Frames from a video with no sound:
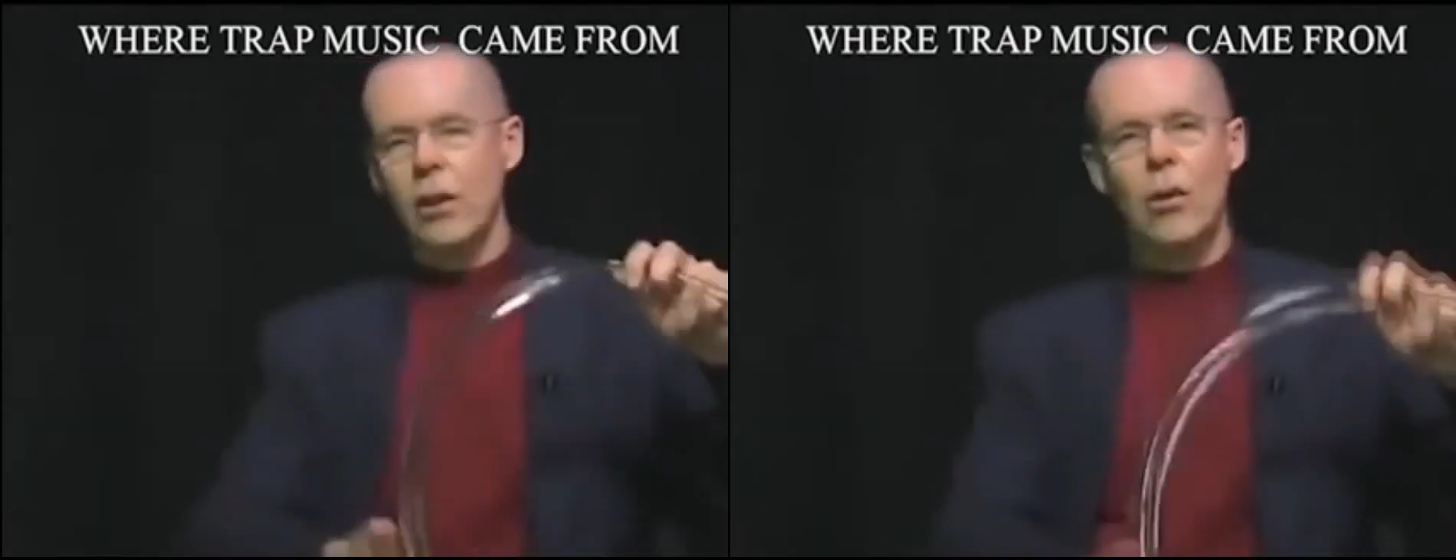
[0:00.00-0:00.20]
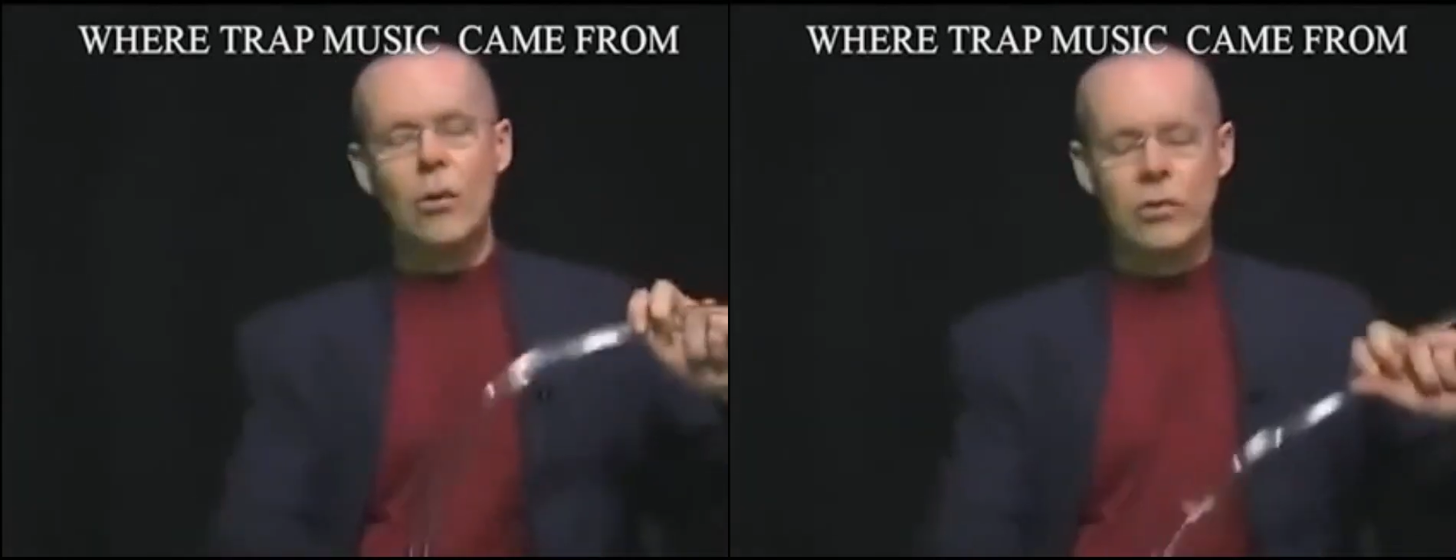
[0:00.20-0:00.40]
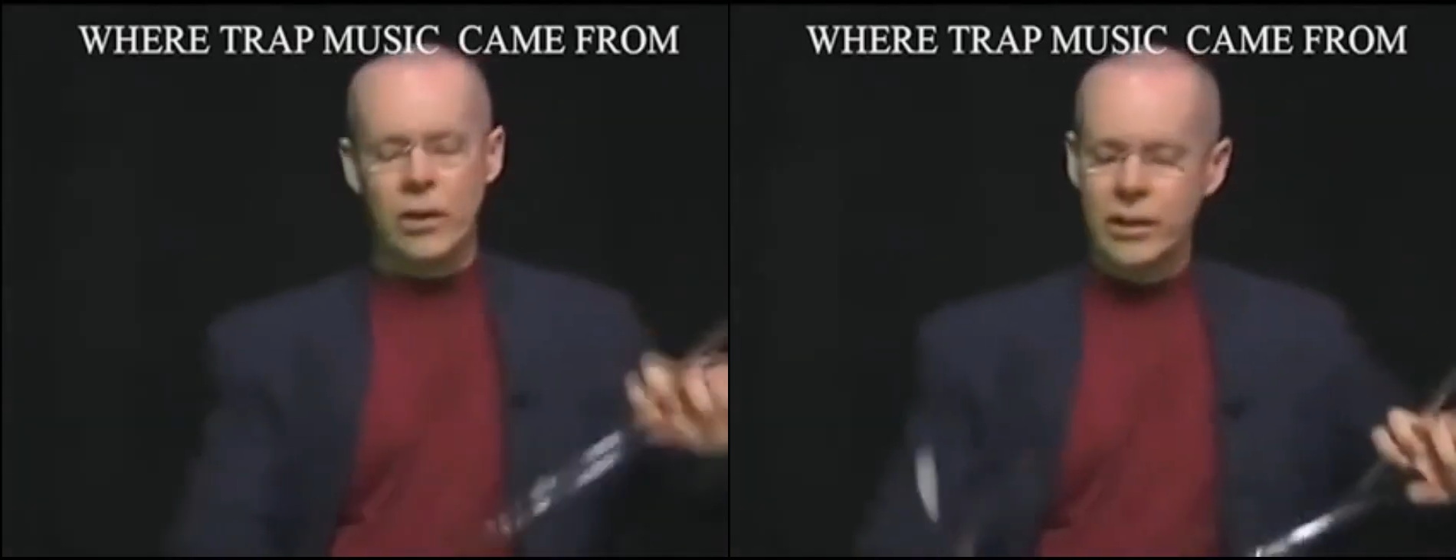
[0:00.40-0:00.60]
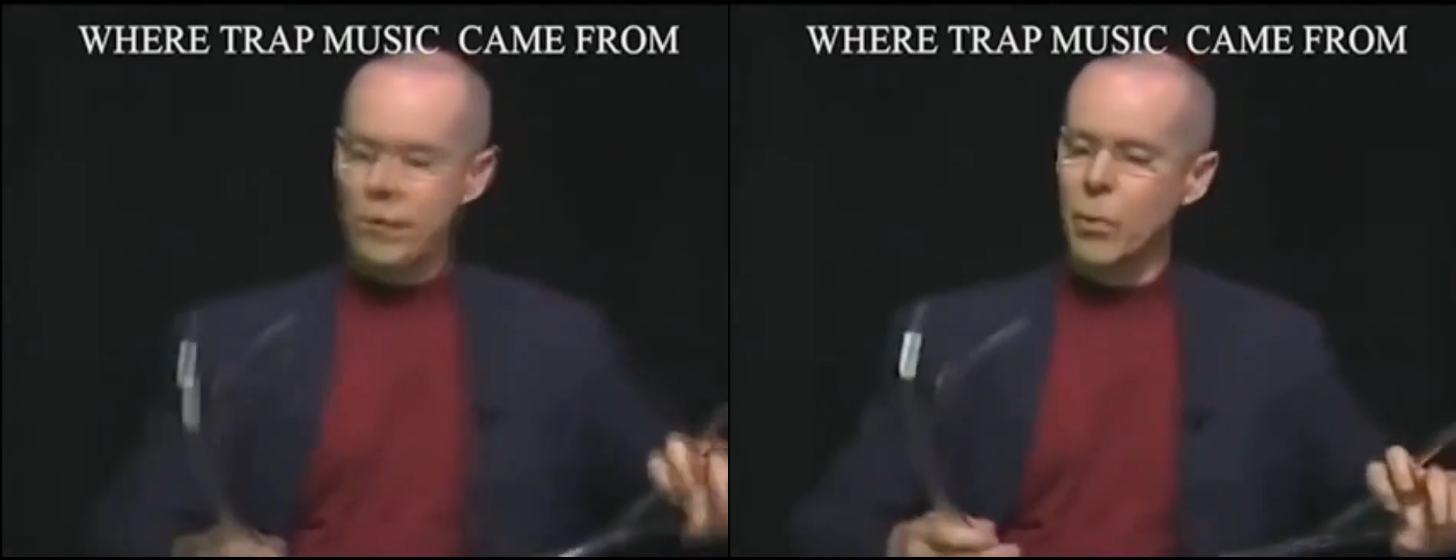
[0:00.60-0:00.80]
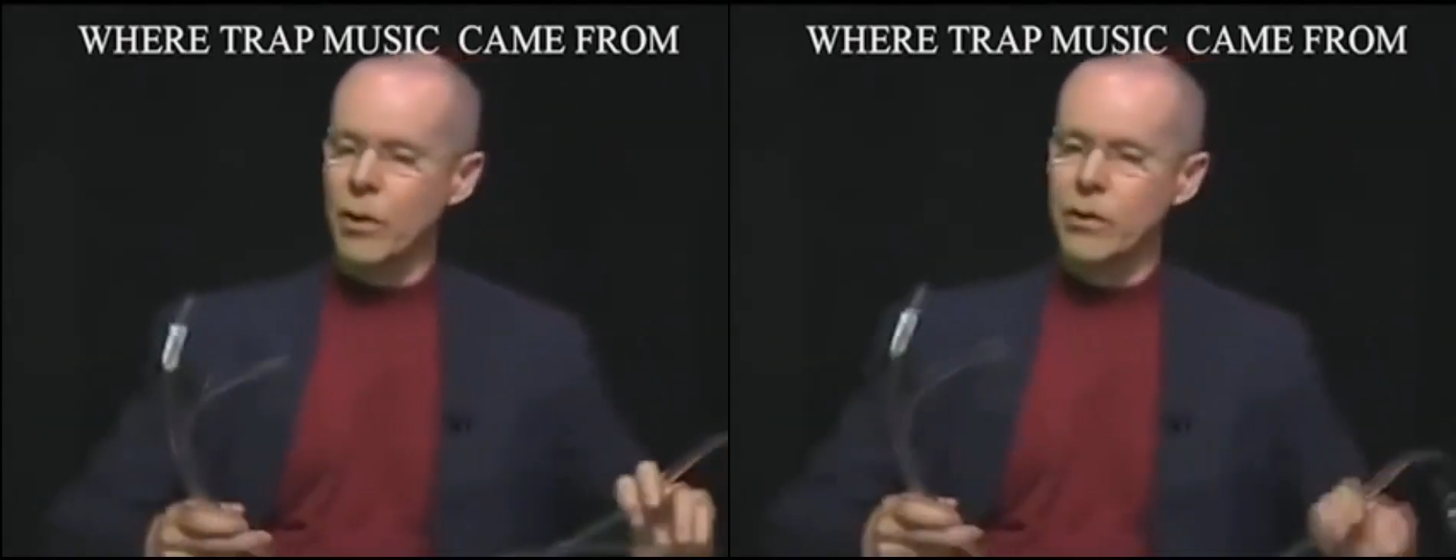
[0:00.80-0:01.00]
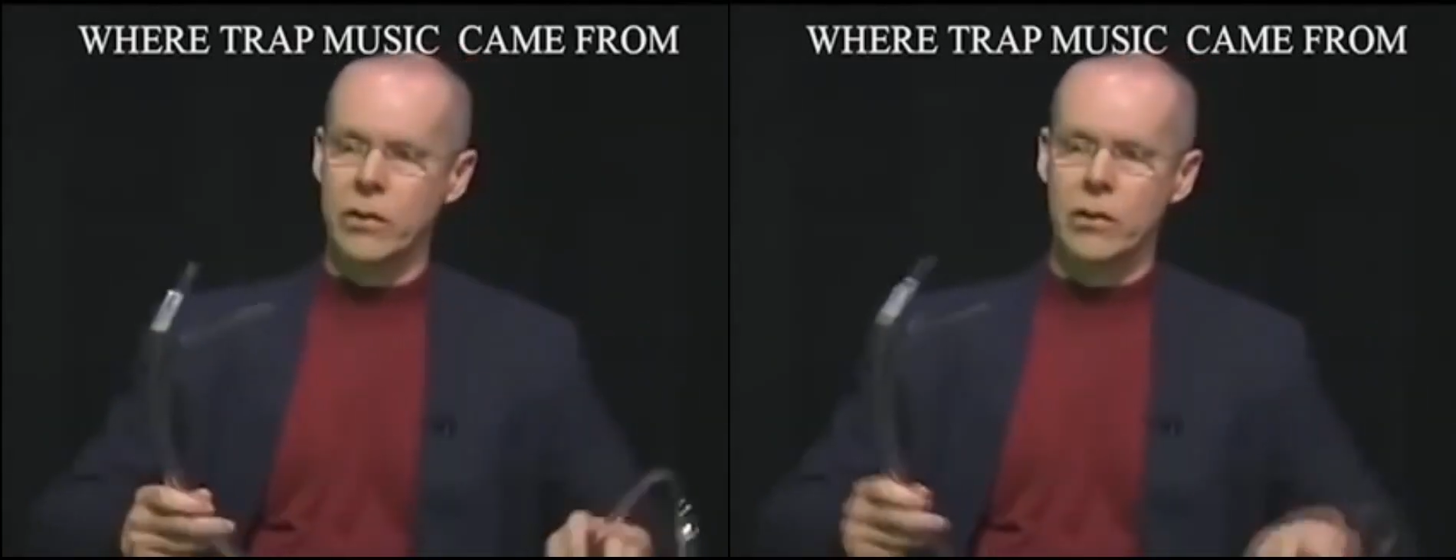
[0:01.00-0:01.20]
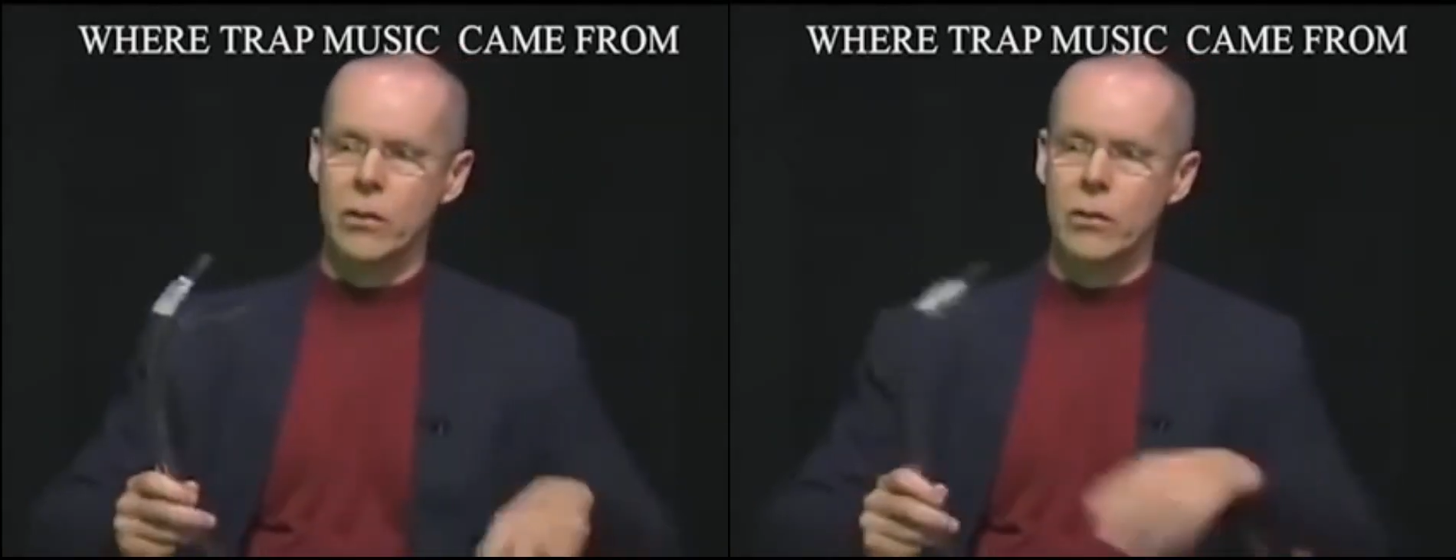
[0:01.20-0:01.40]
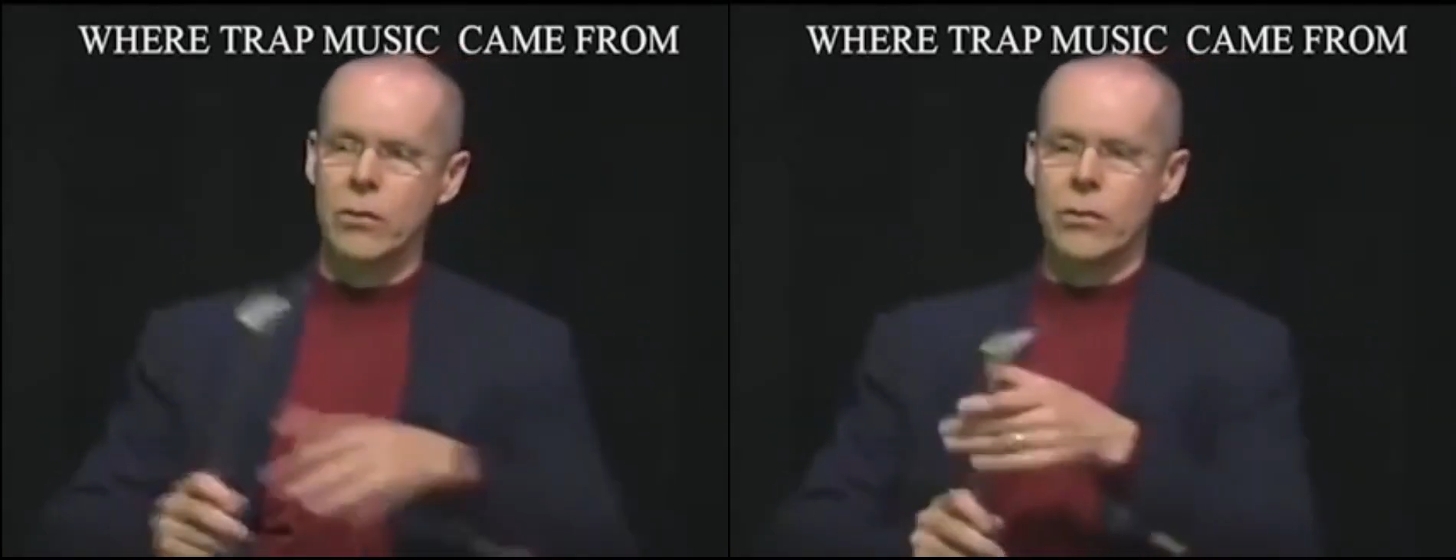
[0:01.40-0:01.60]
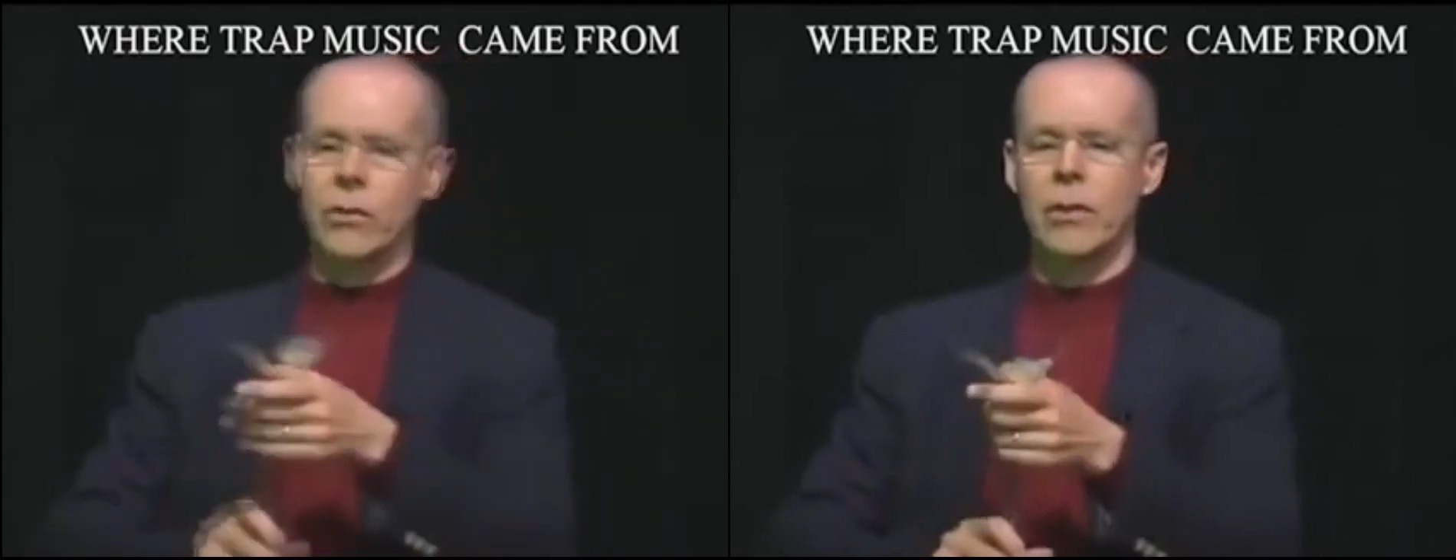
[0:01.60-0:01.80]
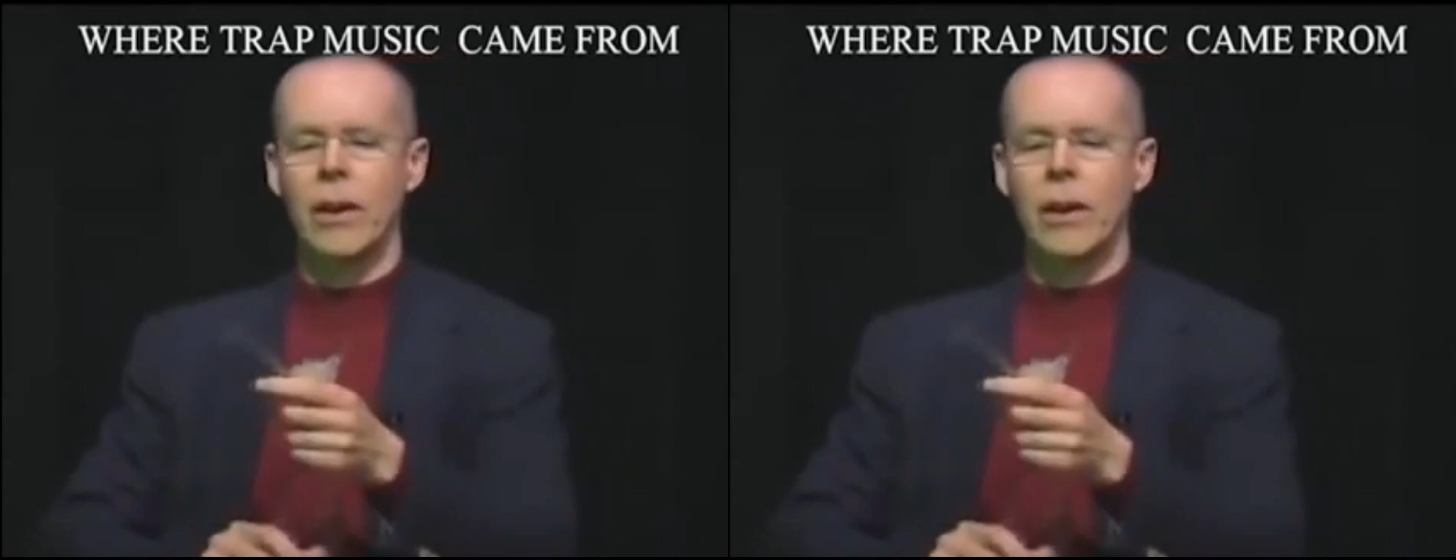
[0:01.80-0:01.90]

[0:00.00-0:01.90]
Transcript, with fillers: Lowe's. I think I bought this at Lowe's